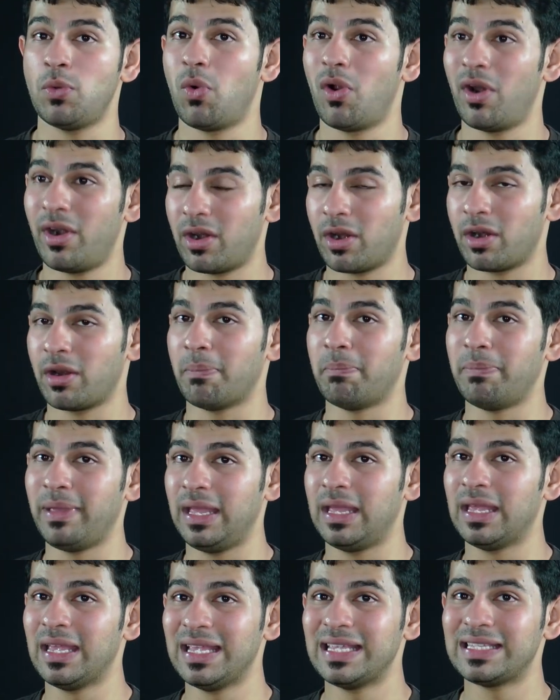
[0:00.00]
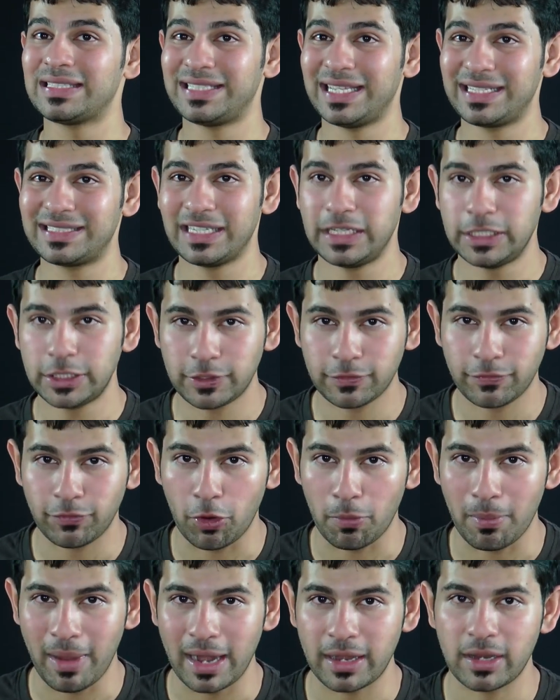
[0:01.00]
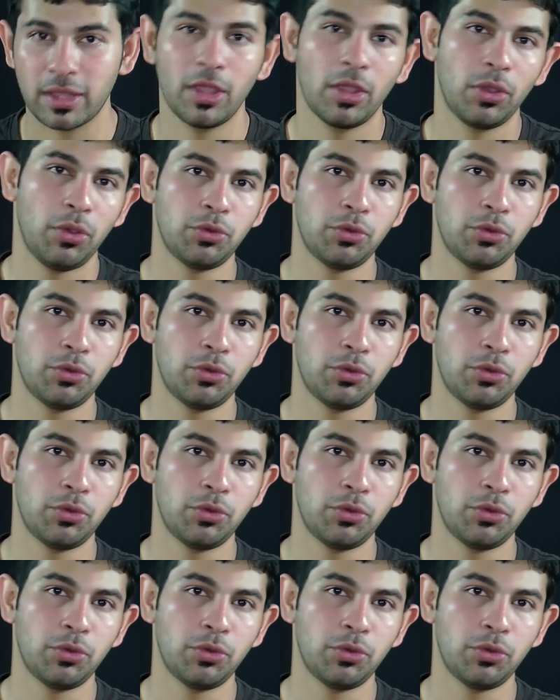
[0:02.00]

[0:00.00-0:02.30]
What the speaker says: want it on a big 6-inch format,